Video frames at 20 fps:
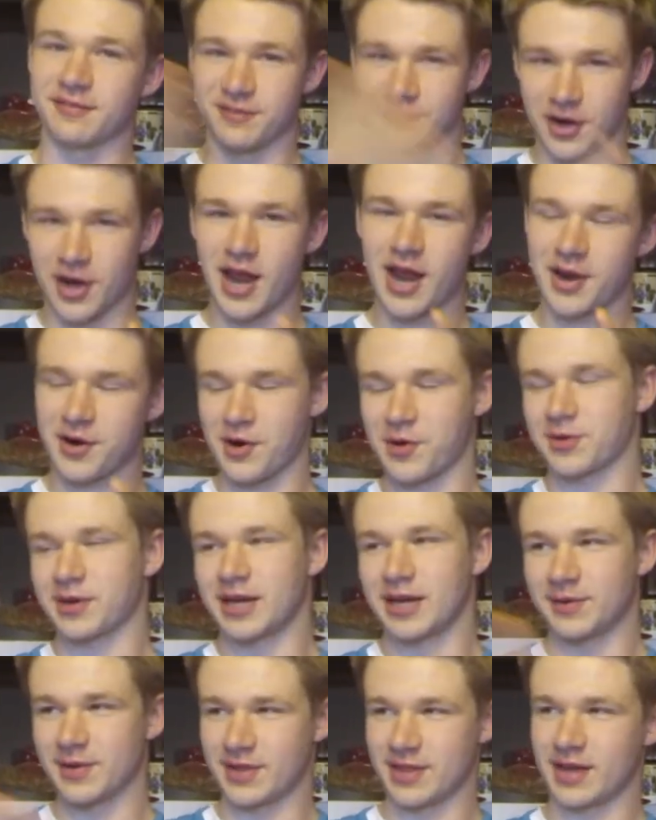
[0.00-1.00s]
For at Kirkwood
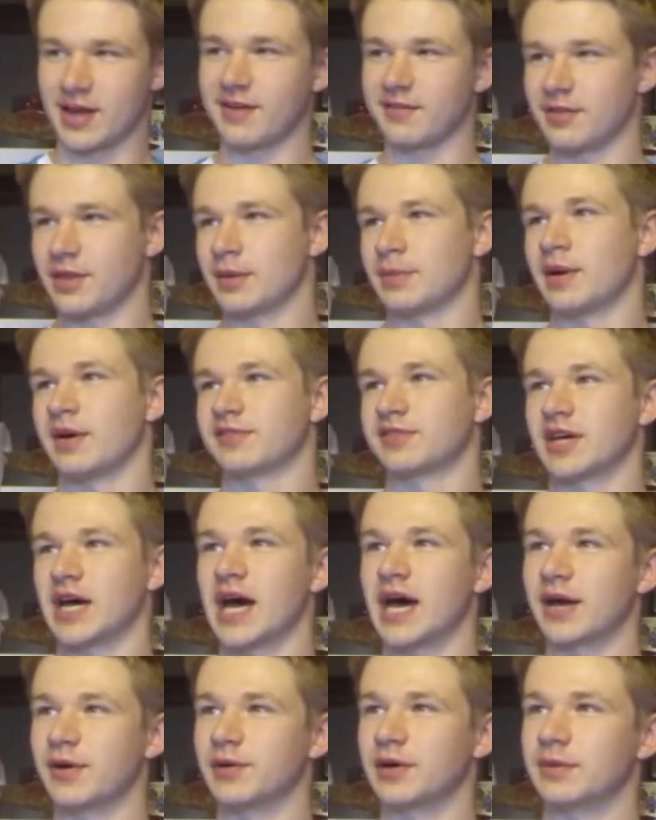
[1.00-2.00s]
anyway. That I'm off to
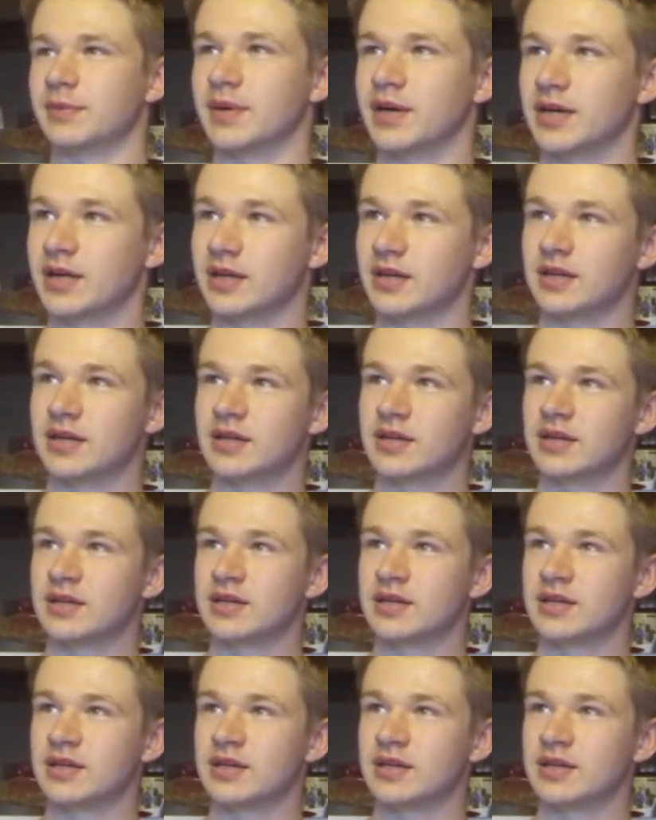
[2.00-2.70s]
Iowa, but